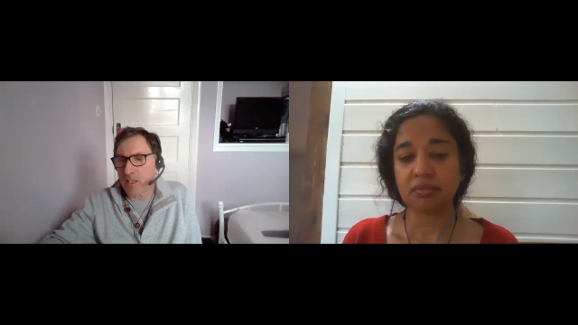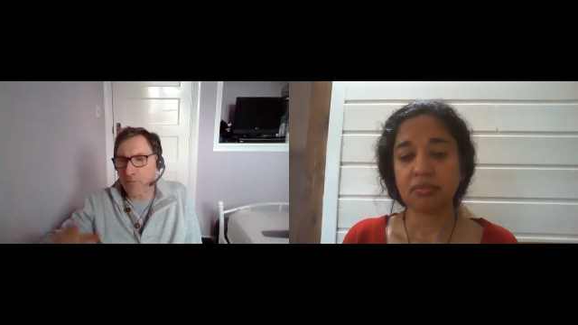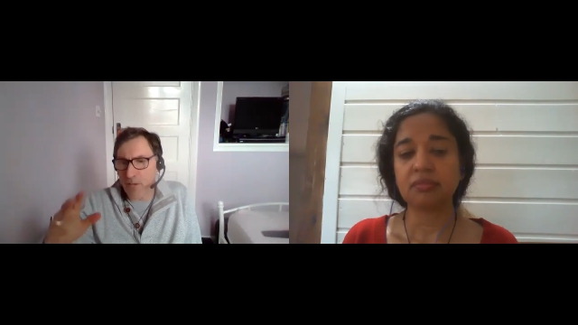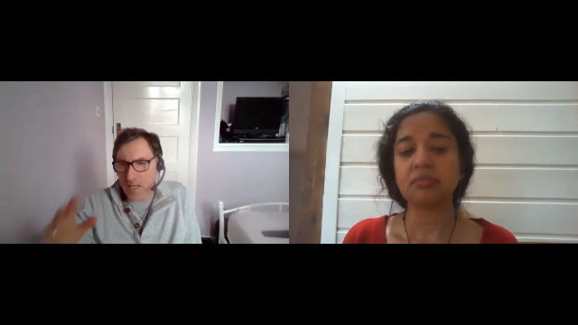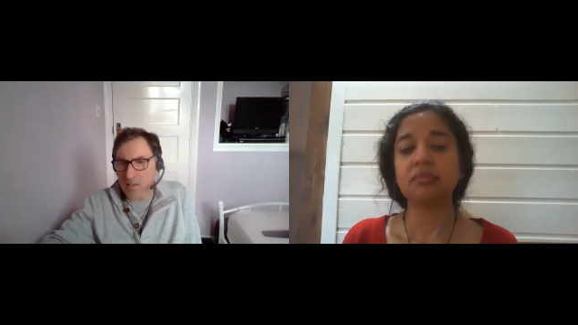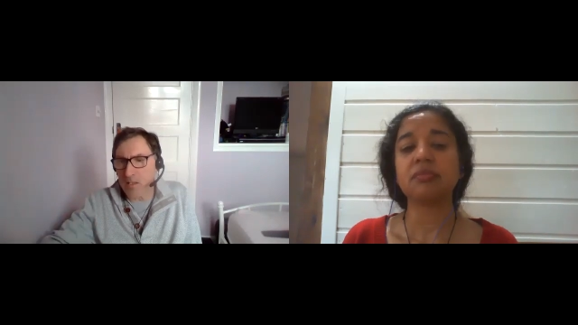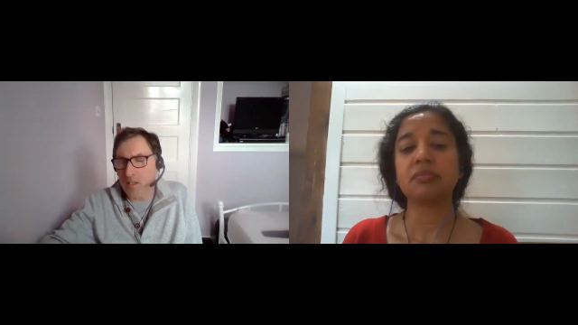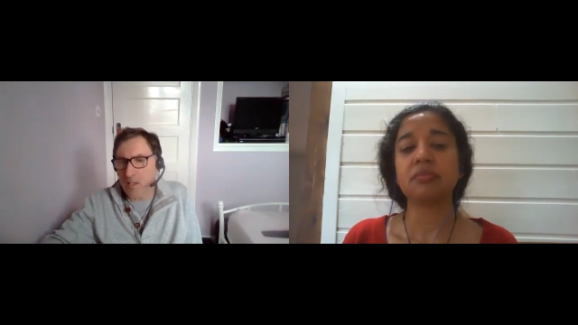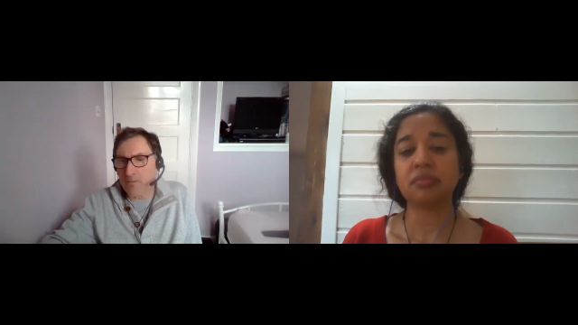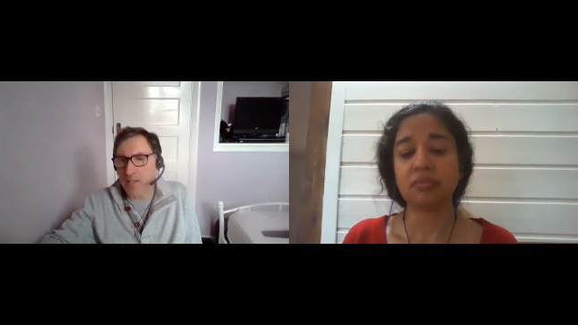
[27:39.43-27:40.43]
Speaker 1: Defend,
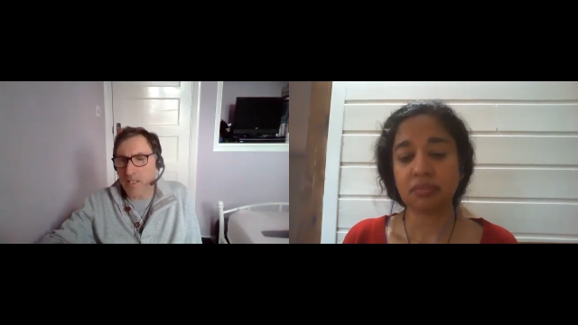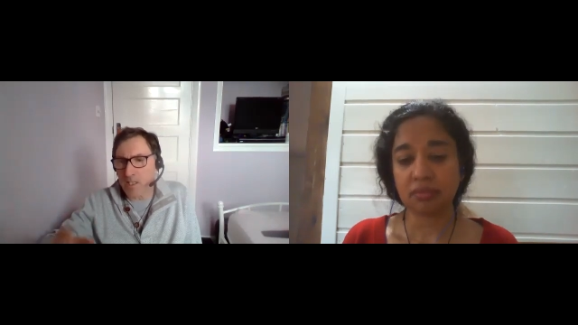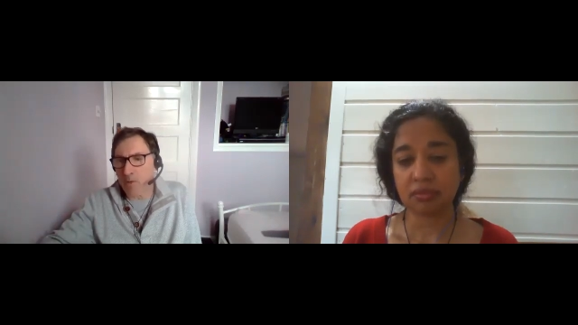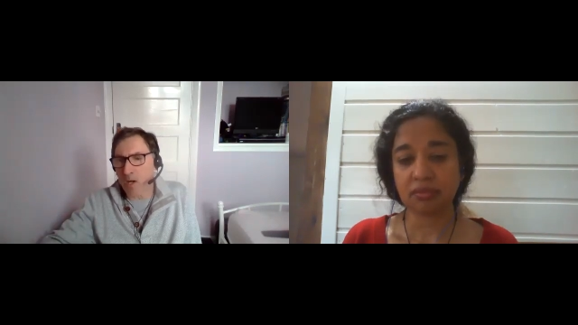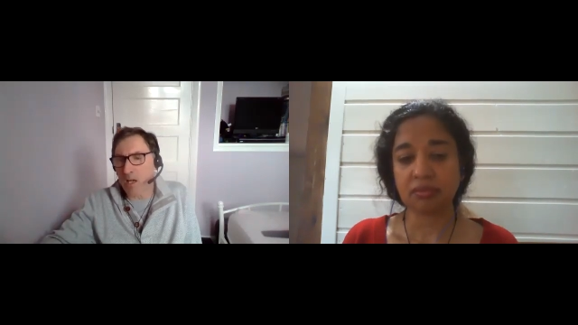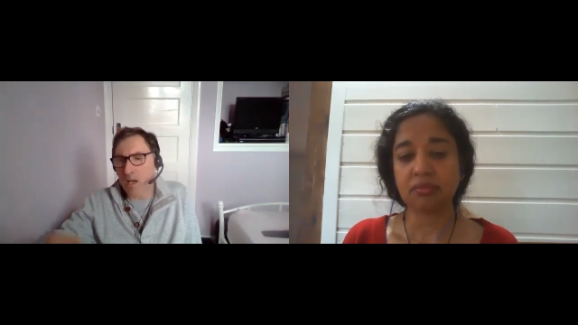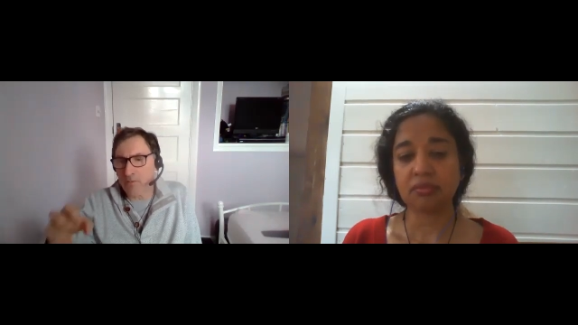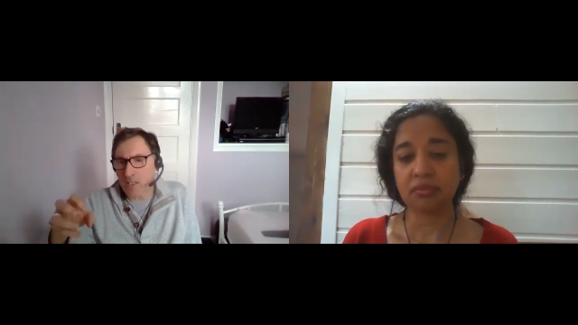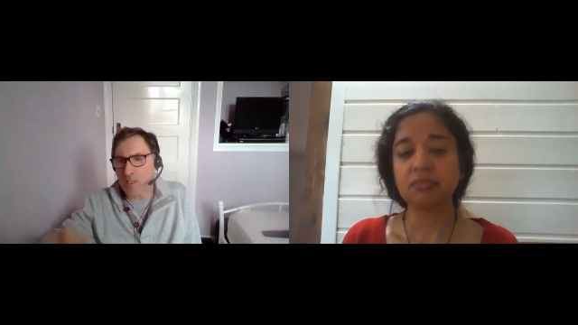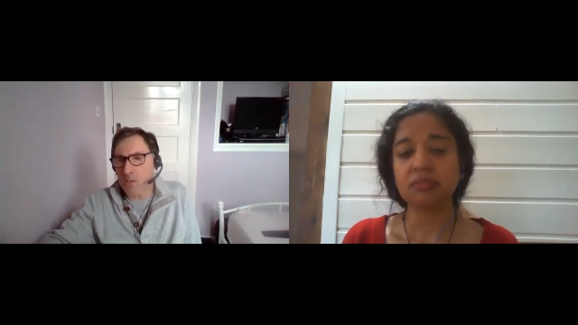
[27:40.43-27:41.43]
this is my life.
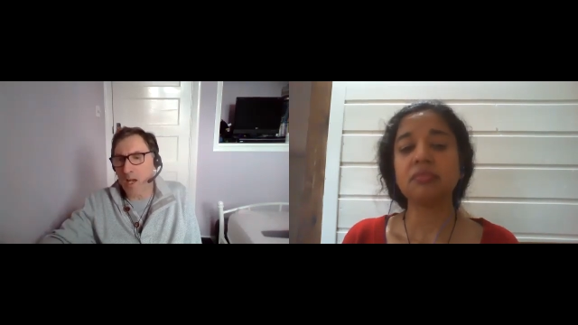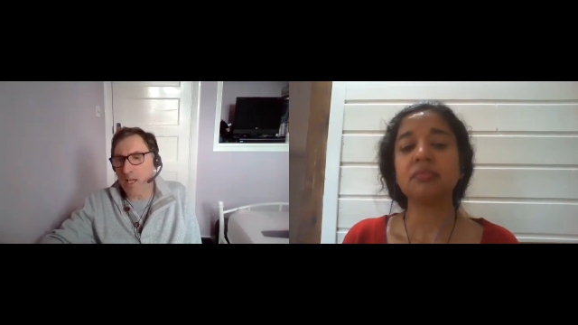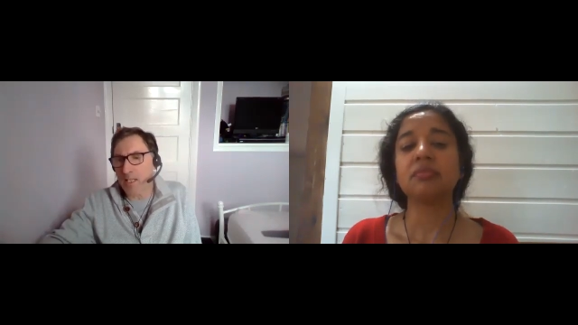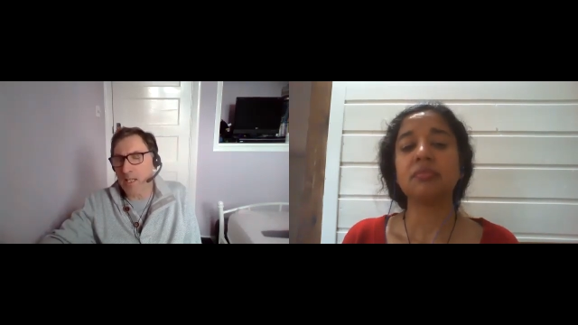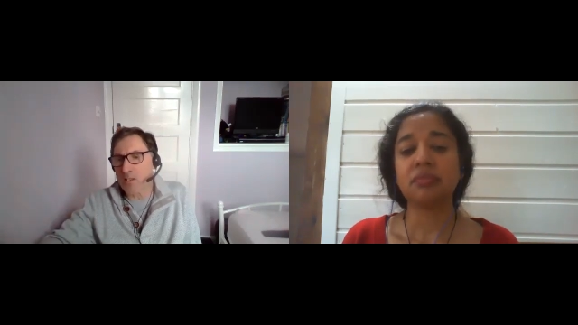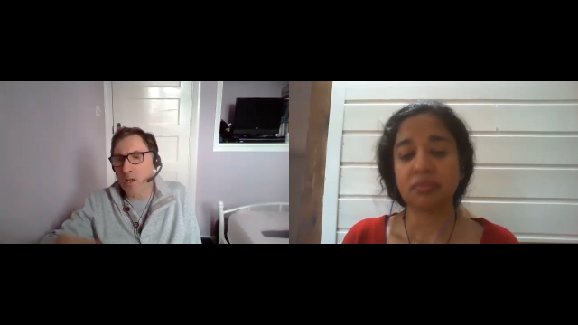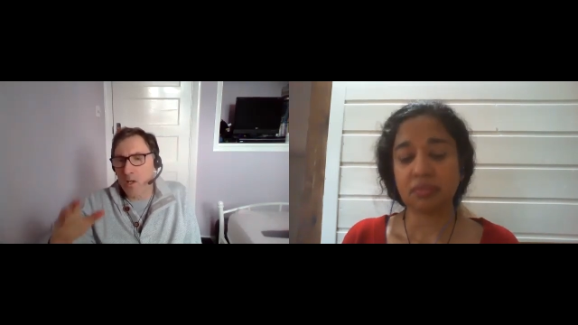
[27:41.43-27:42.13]
This is the way it is.